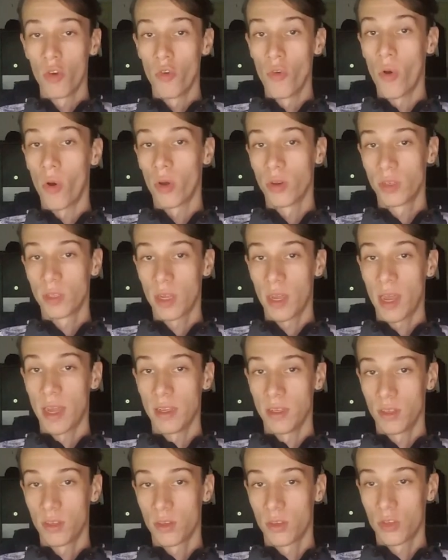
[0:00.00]
not
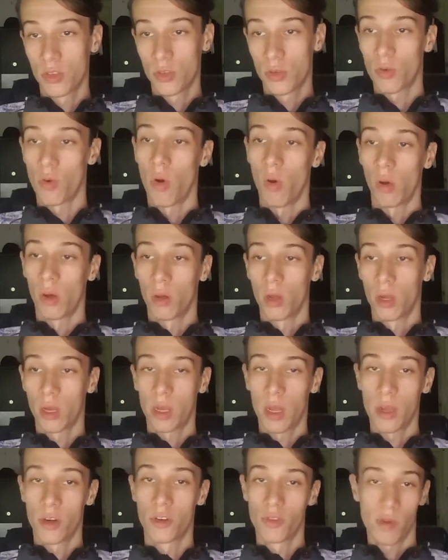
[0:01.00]
as strong
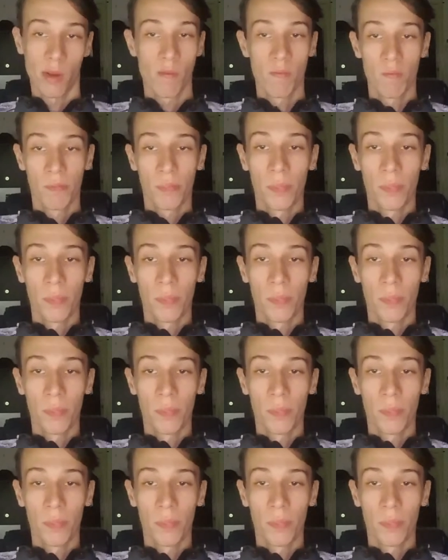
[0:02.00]
country.